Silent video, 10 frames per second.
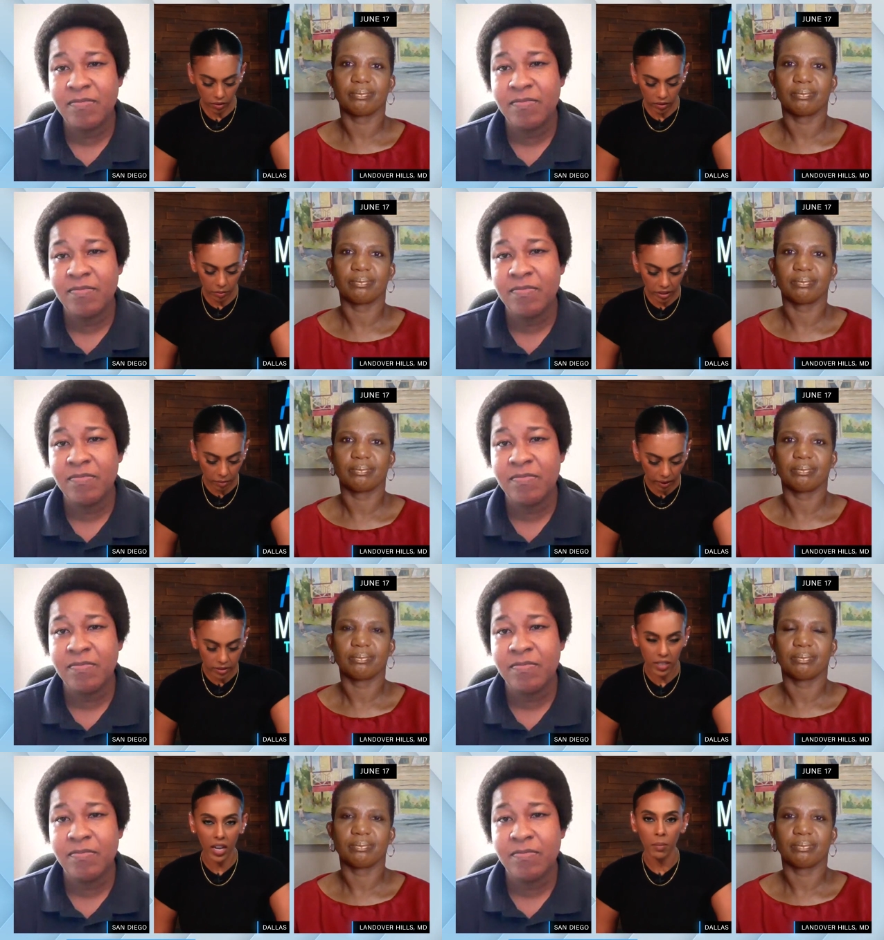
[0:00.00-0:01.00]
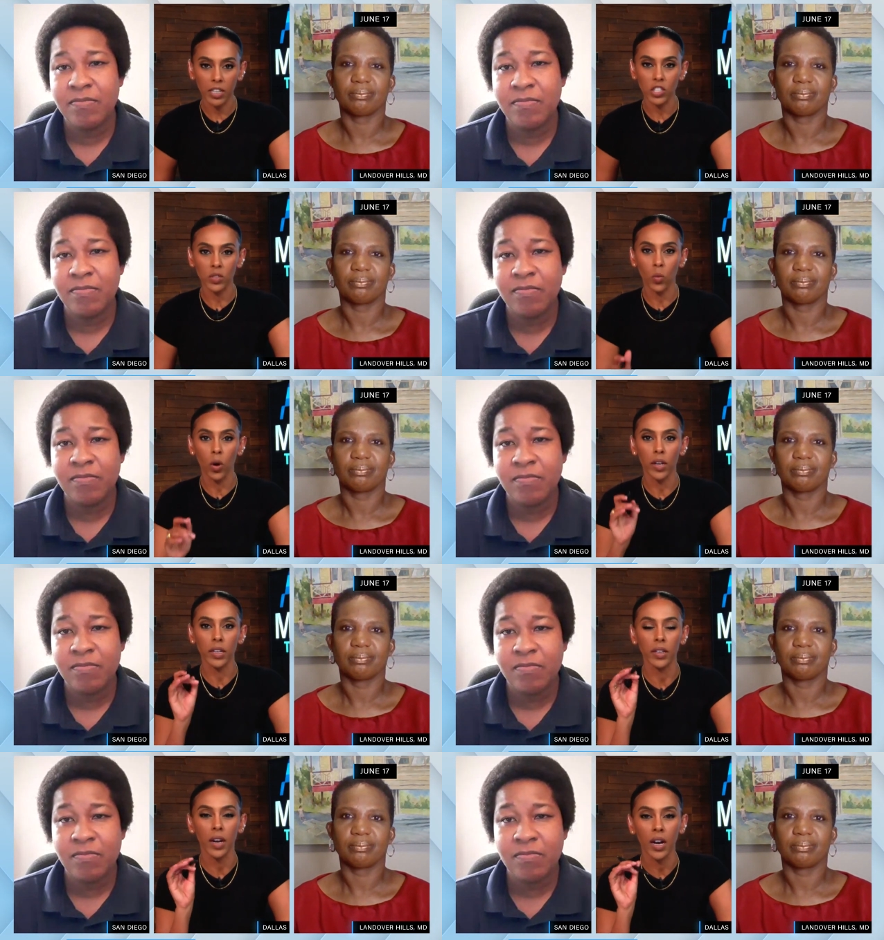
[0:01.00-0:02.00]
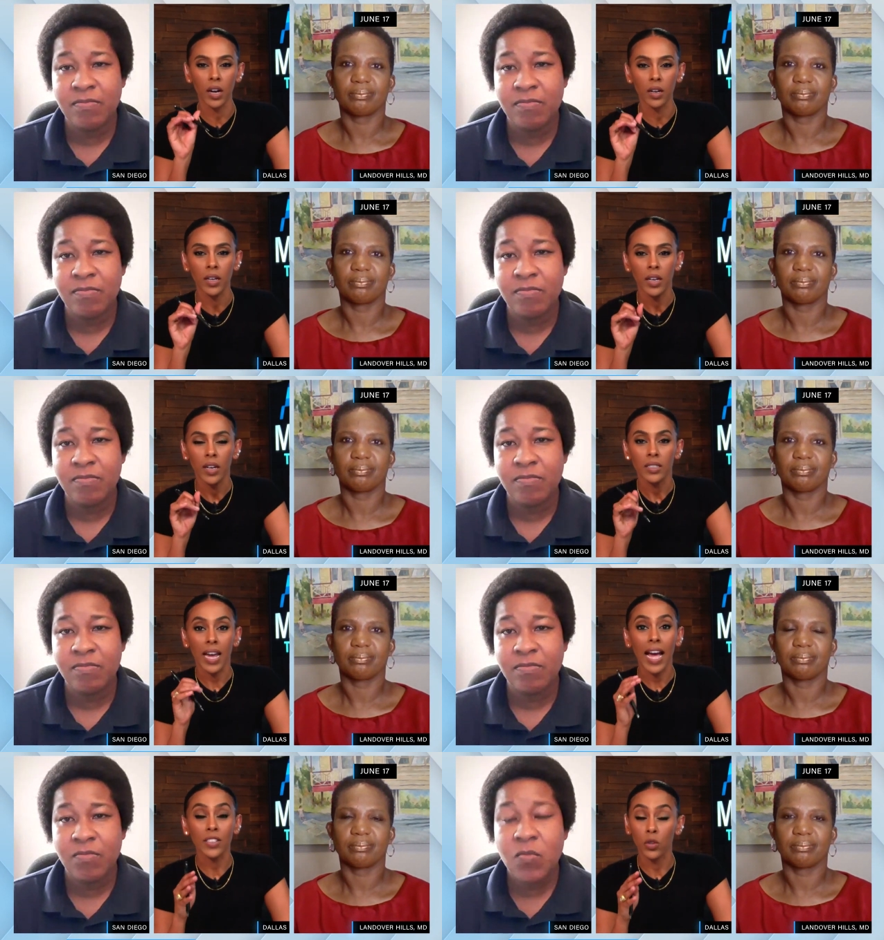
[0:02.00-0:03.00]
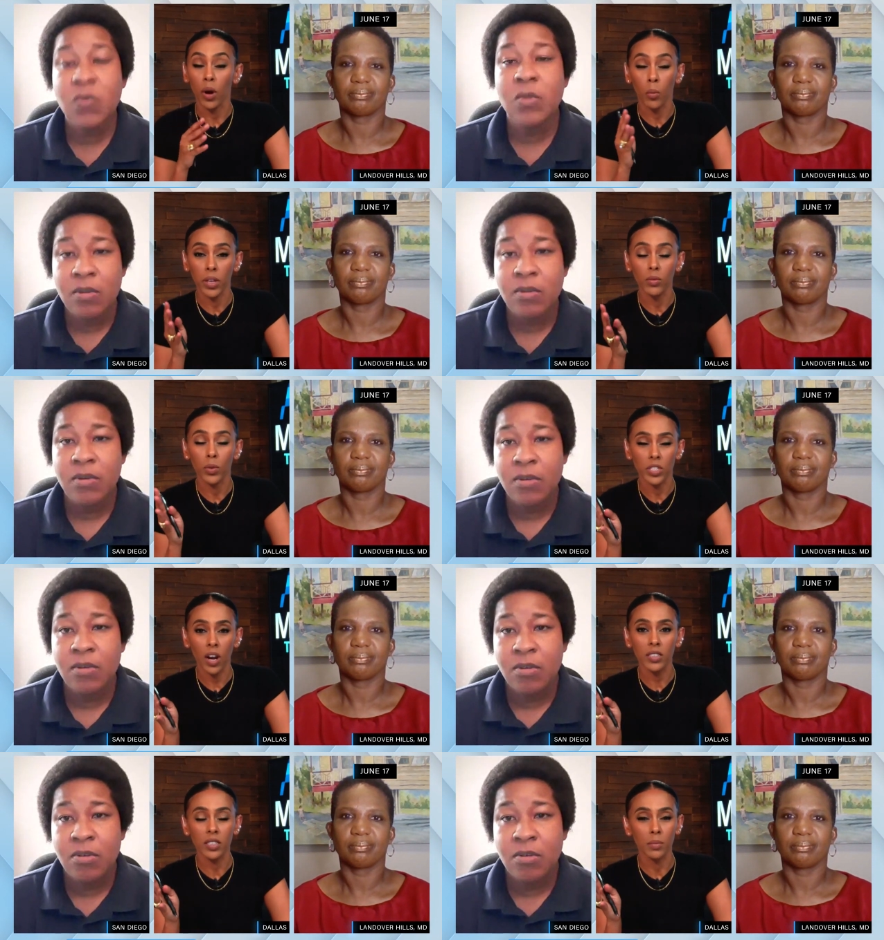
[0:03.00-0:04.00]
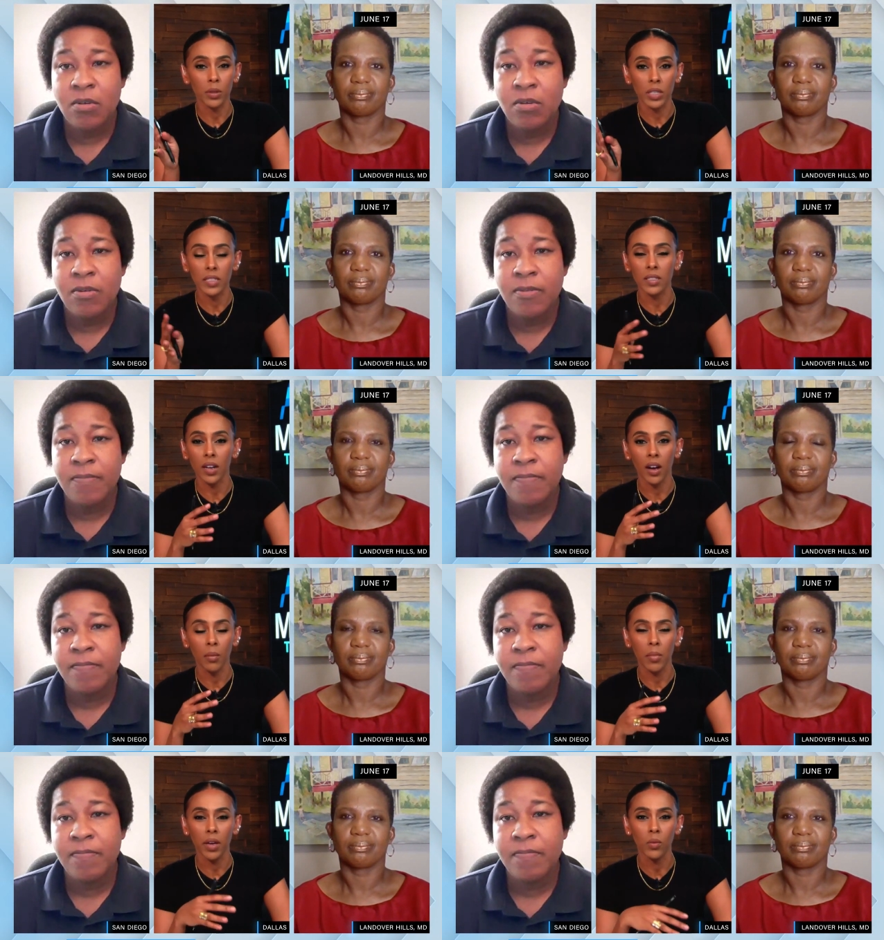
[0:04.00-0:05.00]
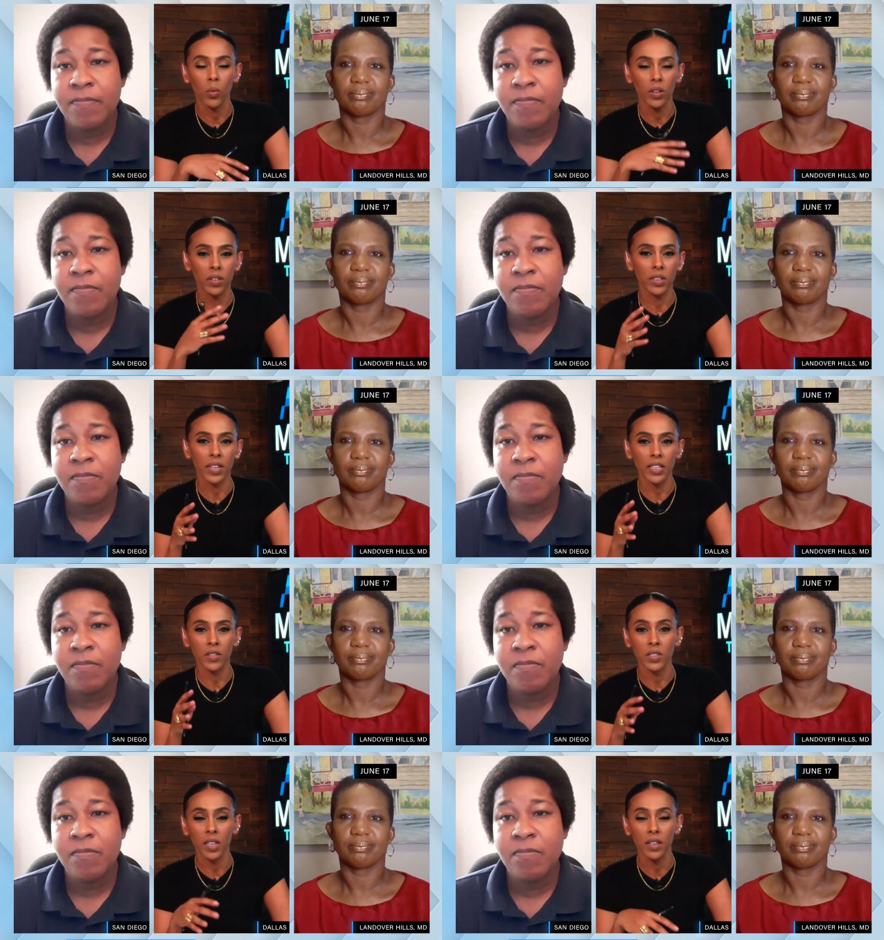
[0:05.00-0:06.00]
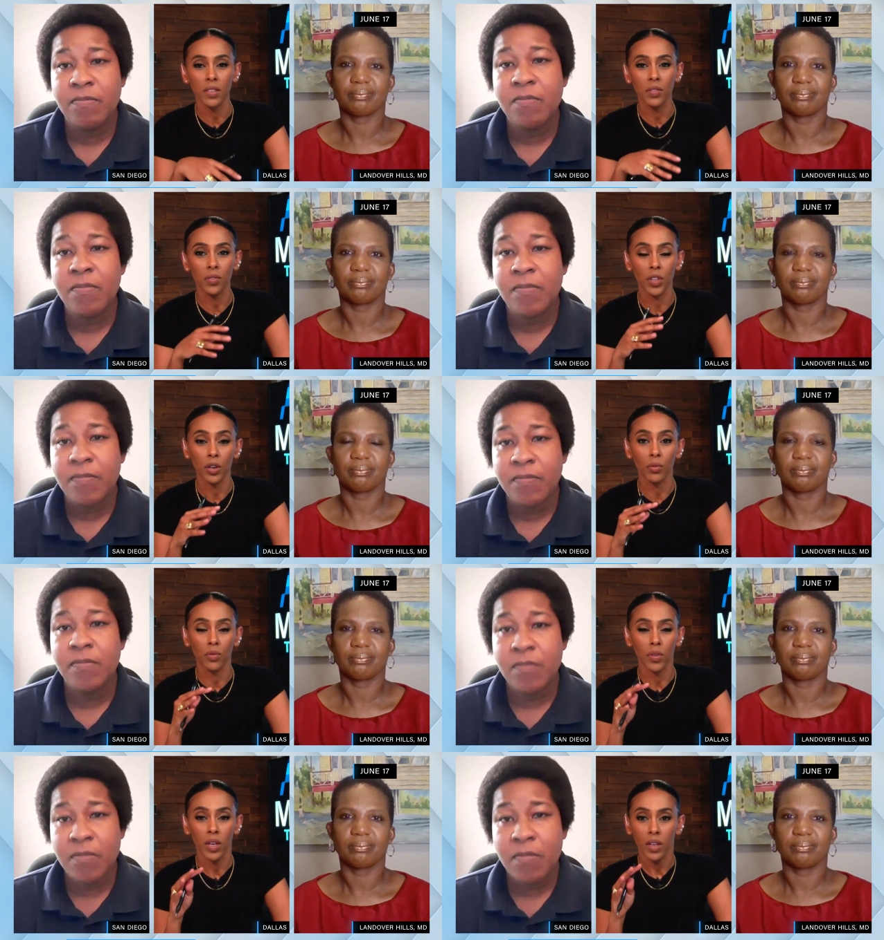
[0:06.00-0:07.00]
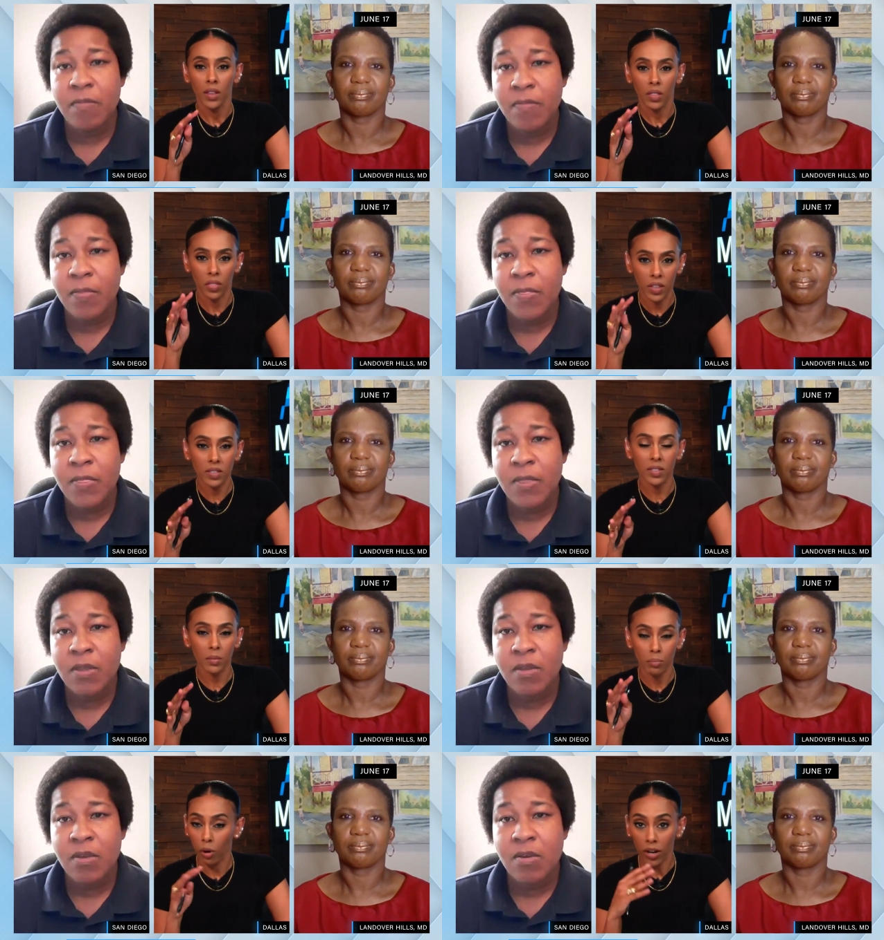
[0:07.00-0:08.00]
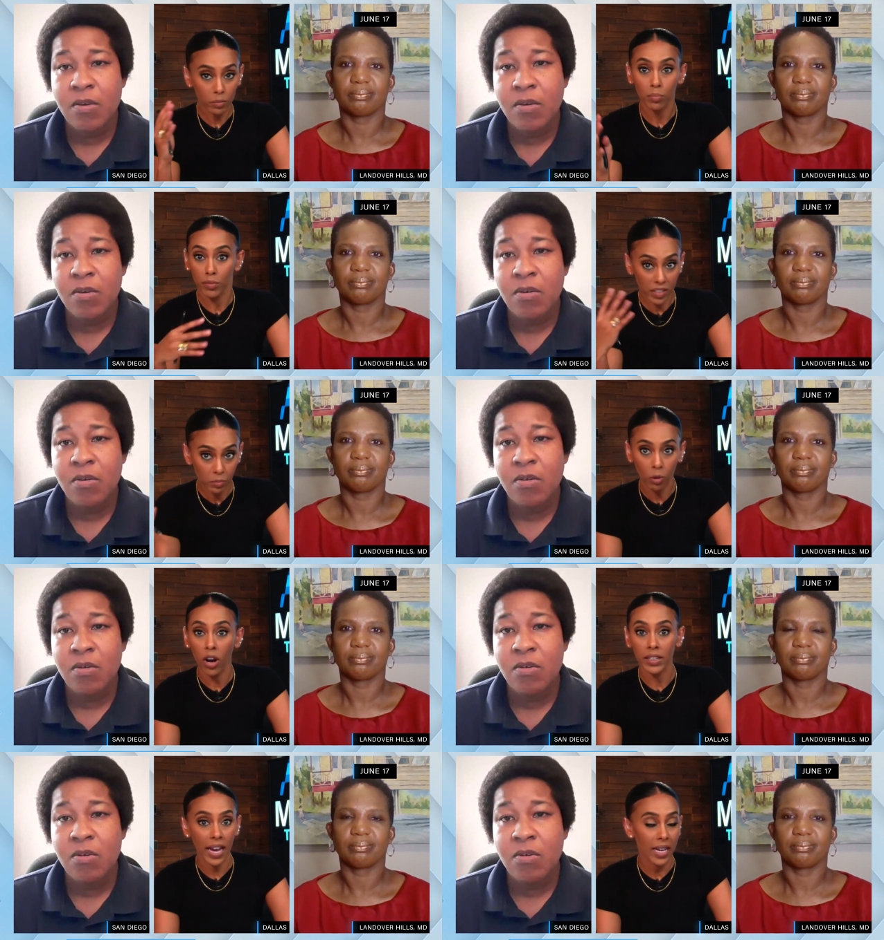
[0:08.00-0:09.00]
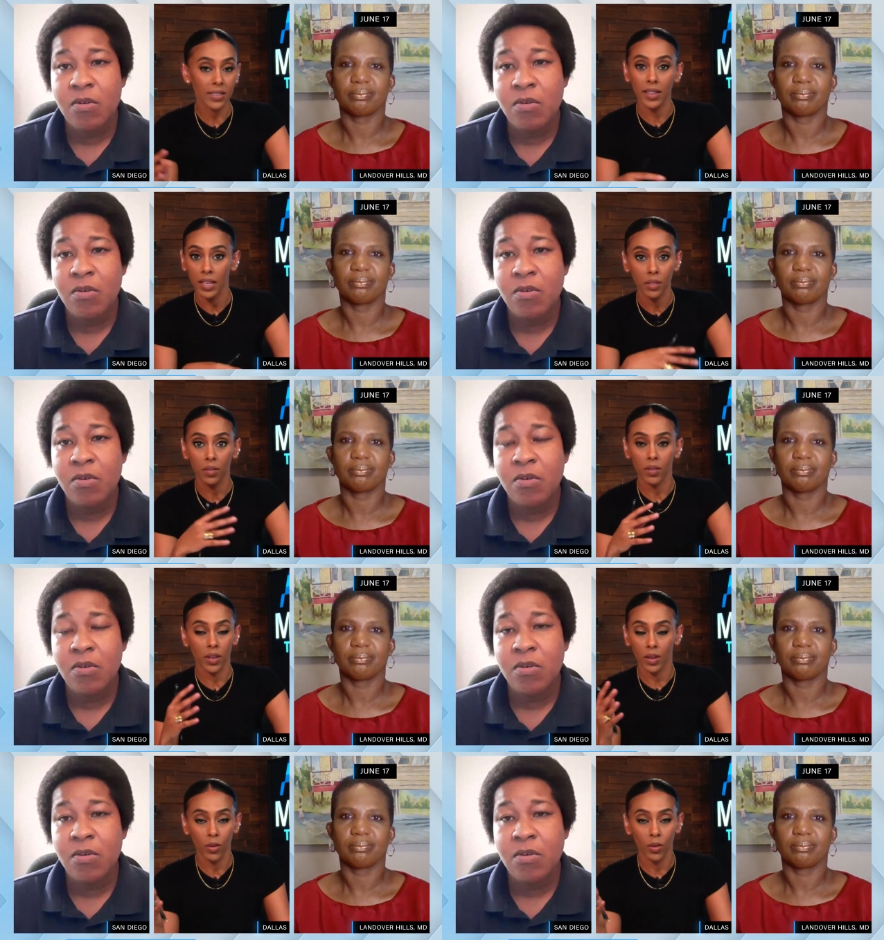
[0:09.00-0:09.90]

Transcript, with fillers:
Speaker 1: a limited amount of time. I just wanted uh, to ask you, uh, we, we talked to the police um, and one of the detectives said that, you know, this broad, this broadcast, like eh,